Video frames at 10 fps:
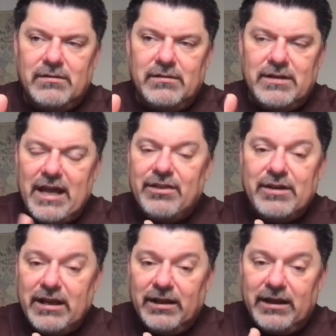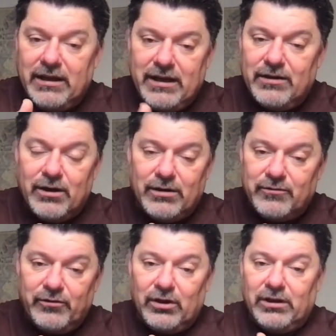death-dealing and
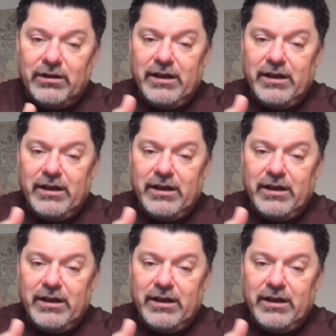hurtful